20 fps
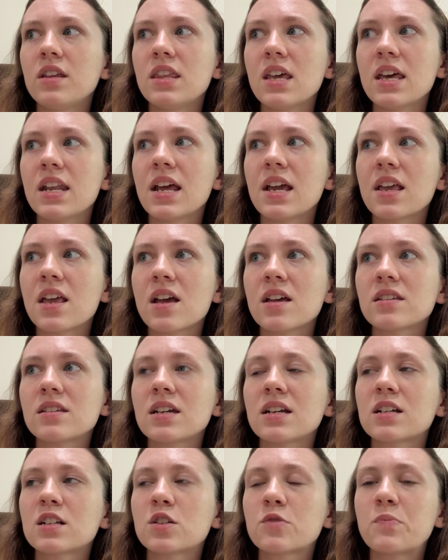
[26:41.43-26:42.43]
then I guess
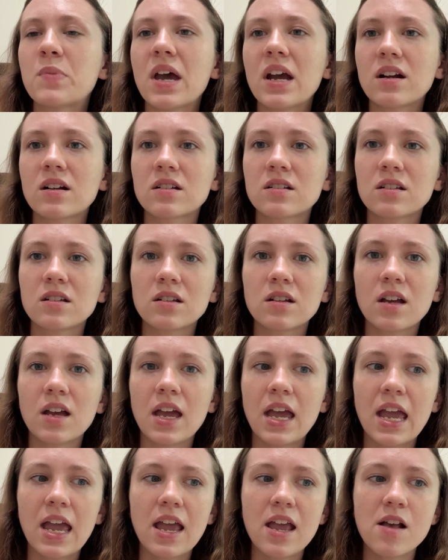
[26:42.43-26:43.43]
expect
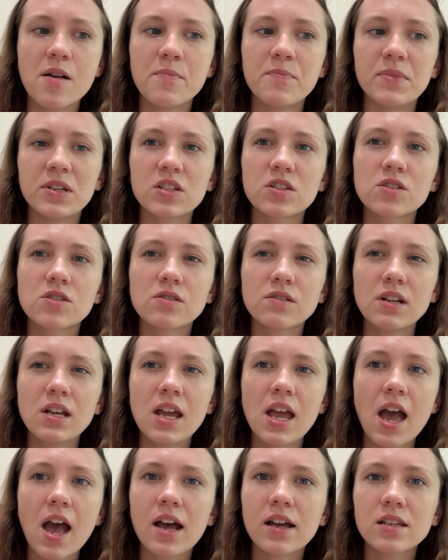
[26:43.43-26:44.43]
a
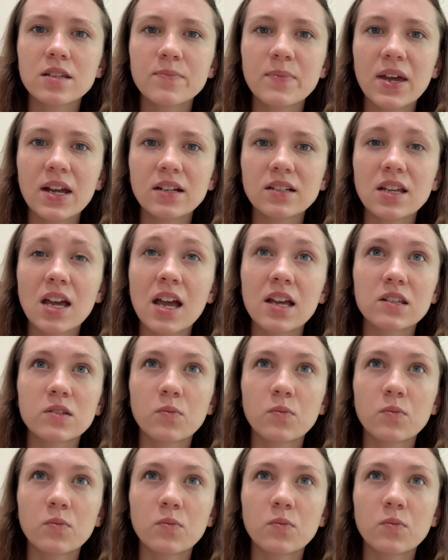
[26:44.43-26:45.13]
mystery aspect as